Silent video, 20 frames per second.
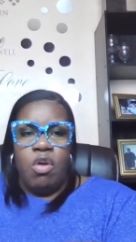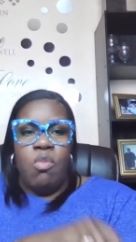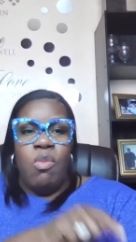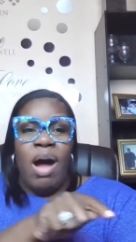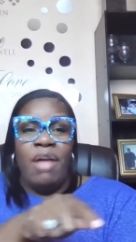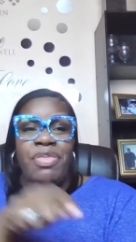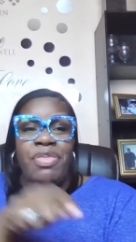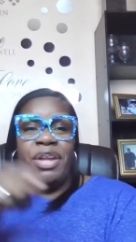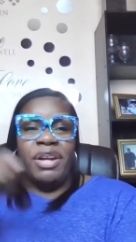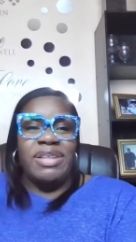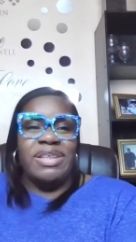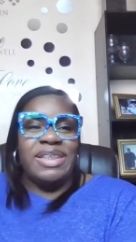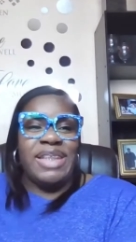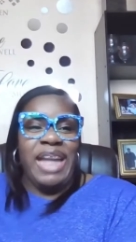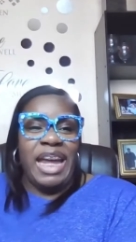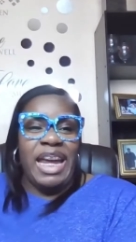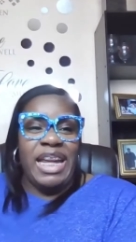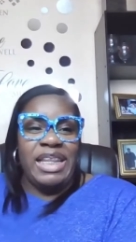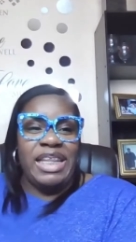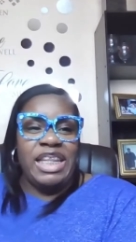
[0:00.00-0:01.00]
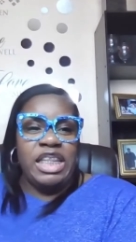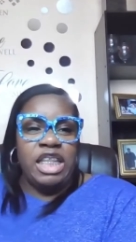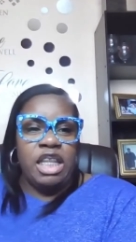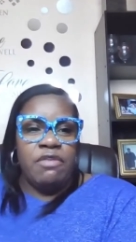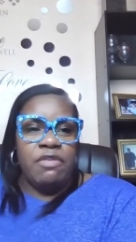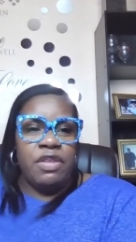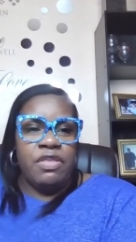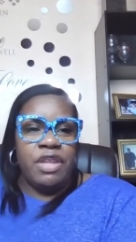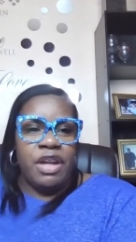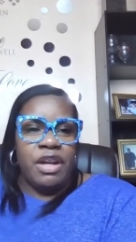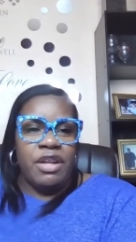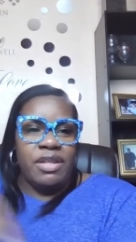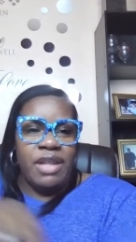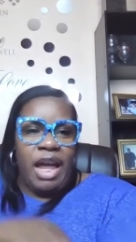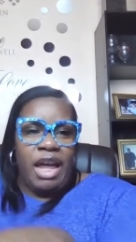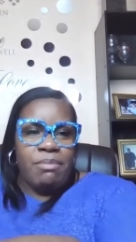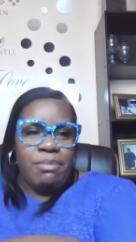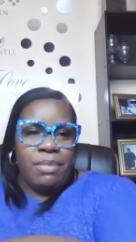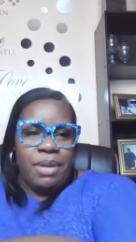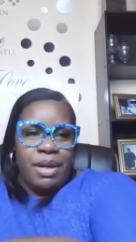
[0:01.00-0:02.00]
while they're daily living their
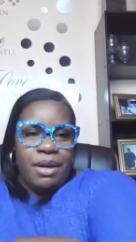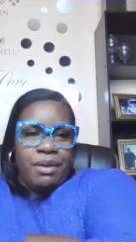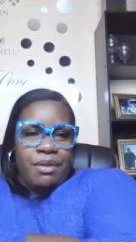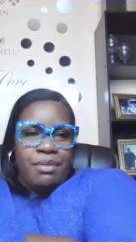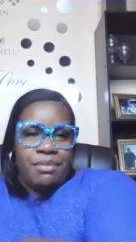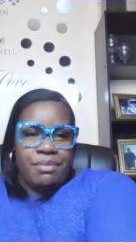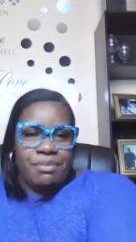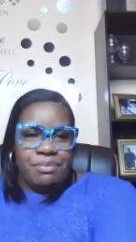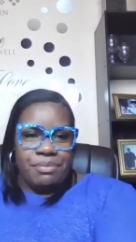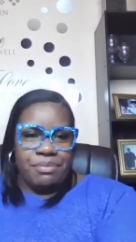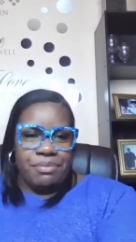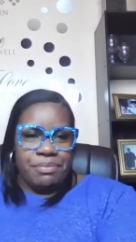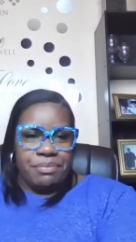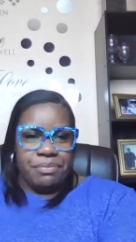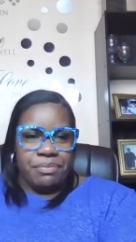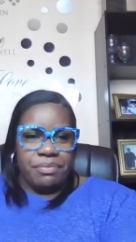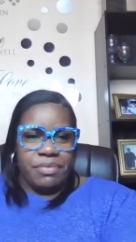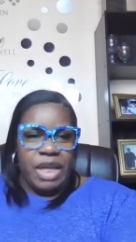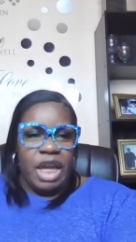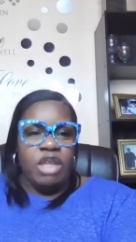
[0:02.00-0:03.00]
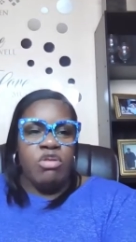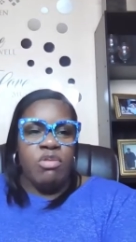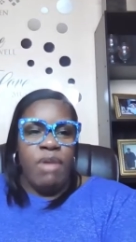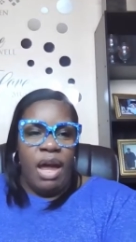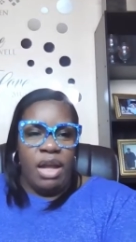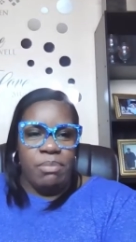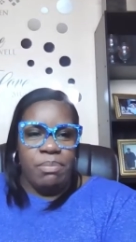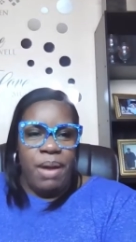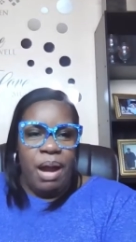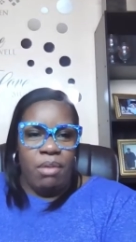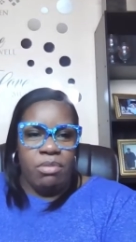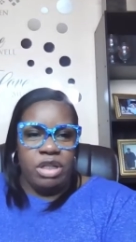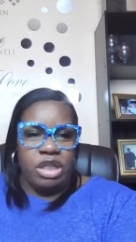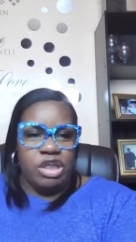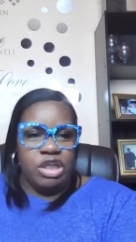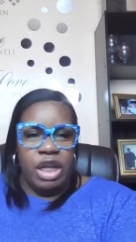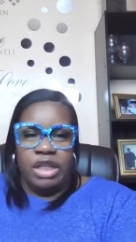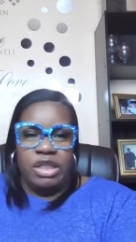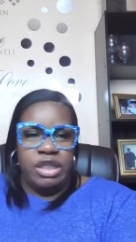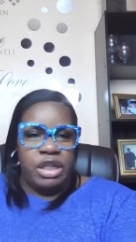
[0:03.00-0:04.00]
nightmare and you had the power
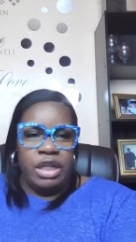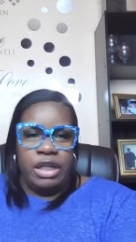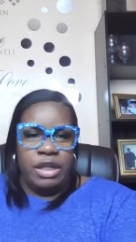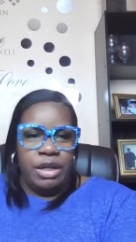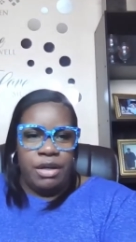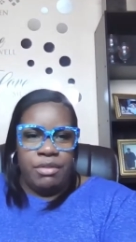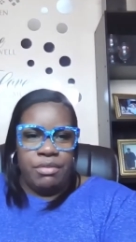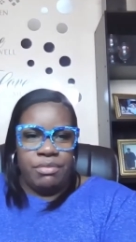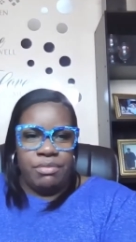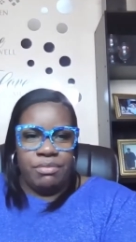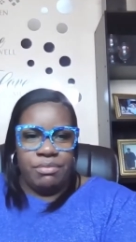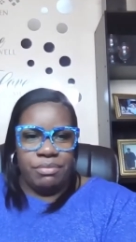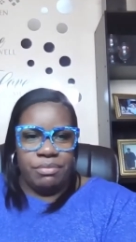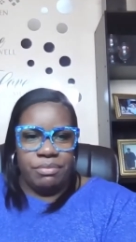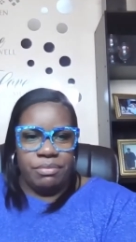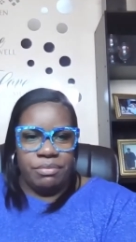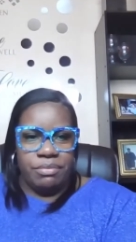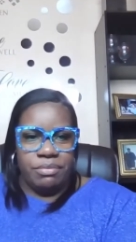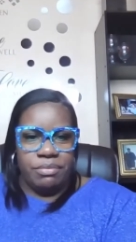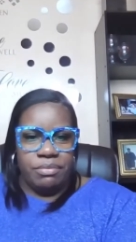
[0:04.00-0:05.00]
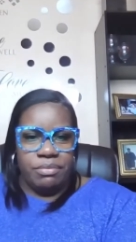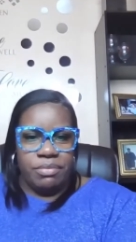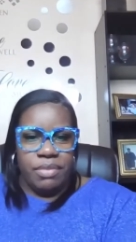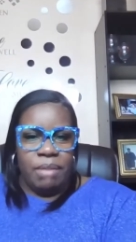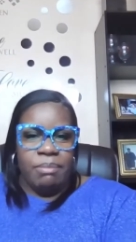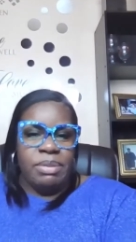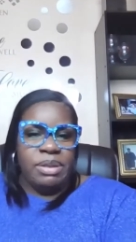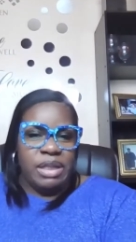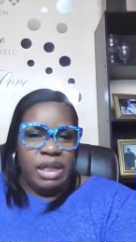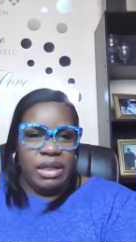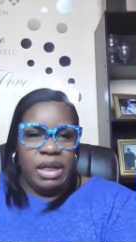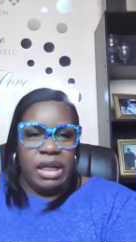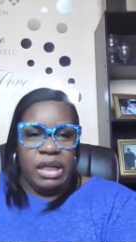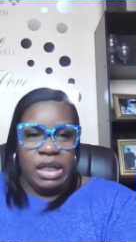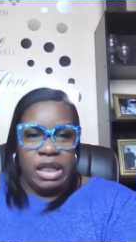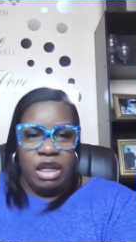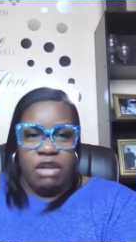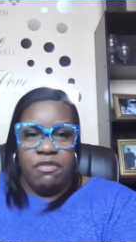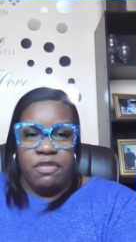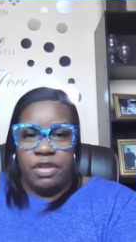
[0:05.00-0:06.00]
to change it and don't. I'm gonna say that
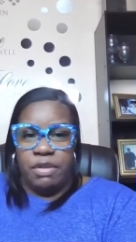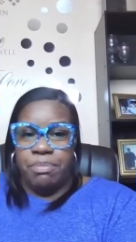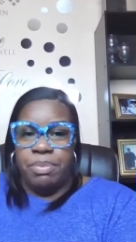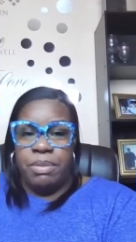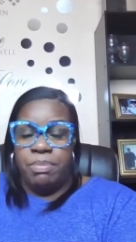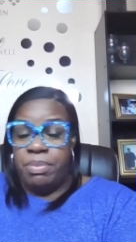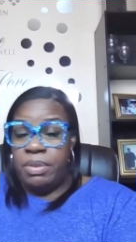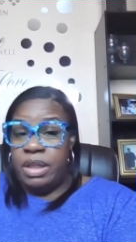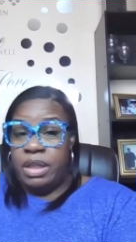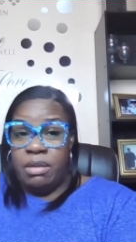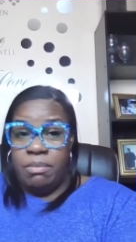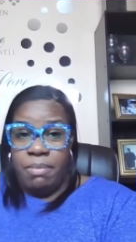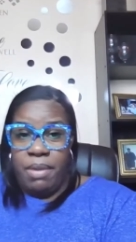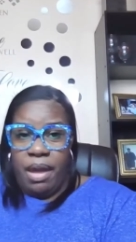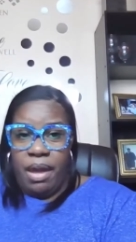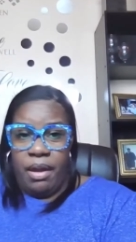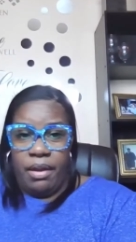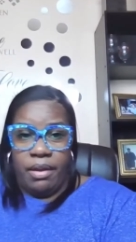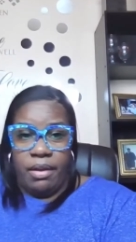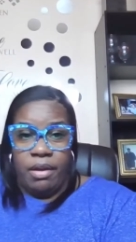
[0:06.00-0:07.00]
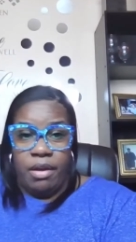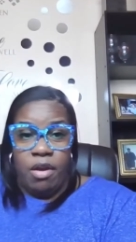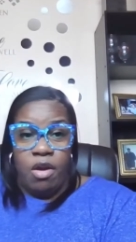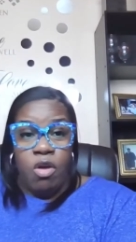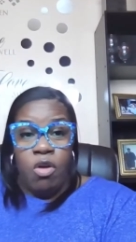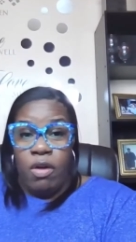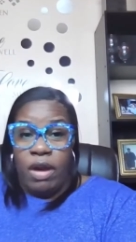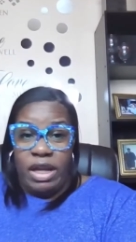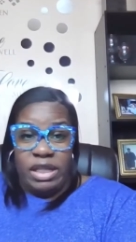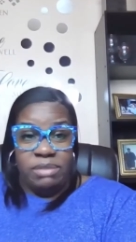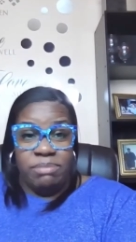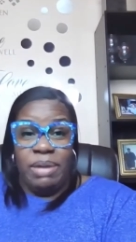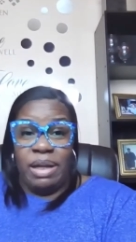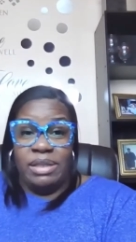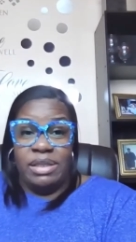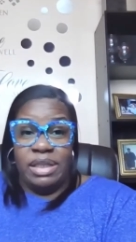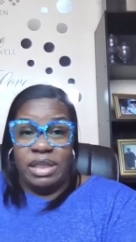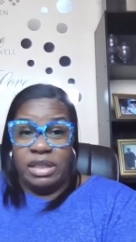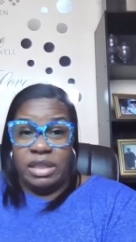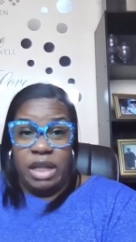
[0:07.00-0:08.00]
again for the people in the back, or as
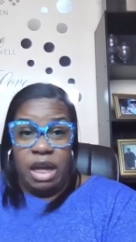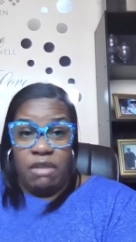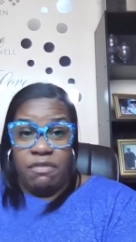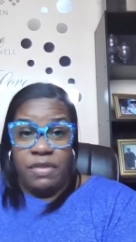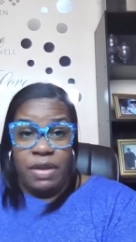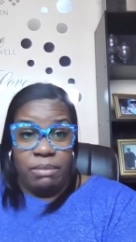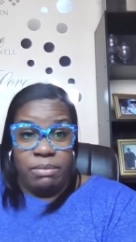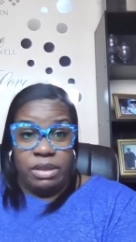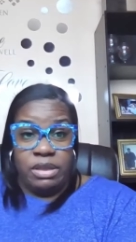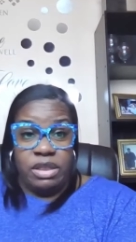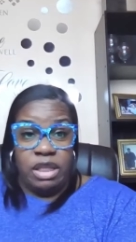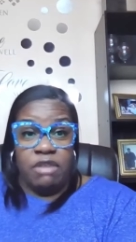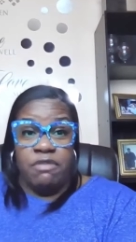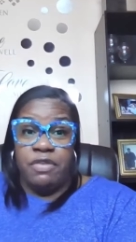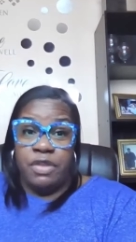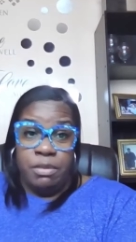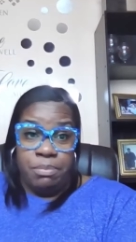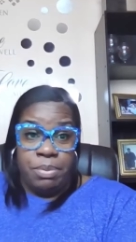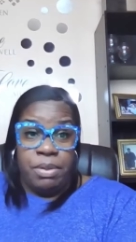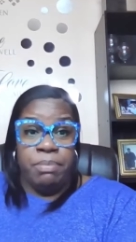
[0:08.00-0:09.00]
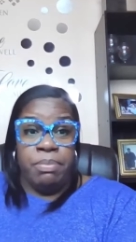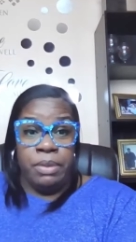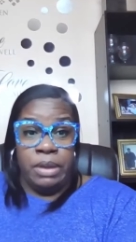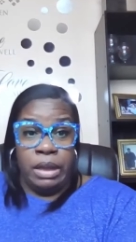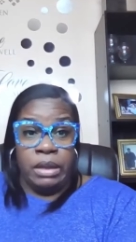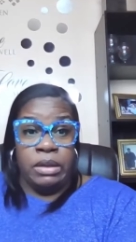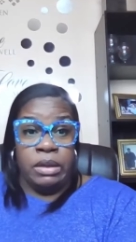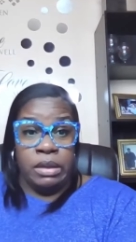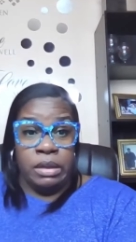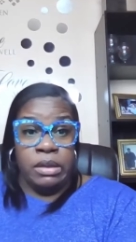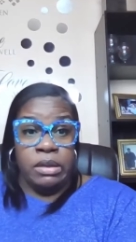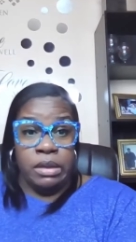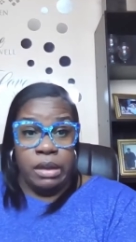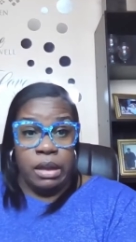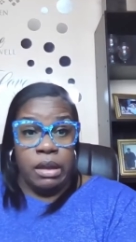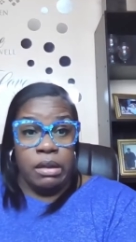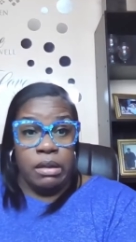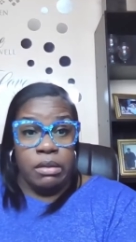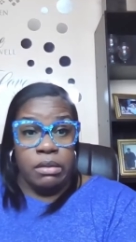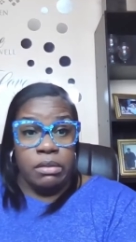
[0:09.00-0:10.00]
my TikTok family say, for the people under the
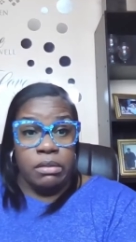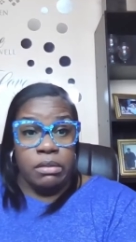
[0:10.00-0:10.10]
stairs.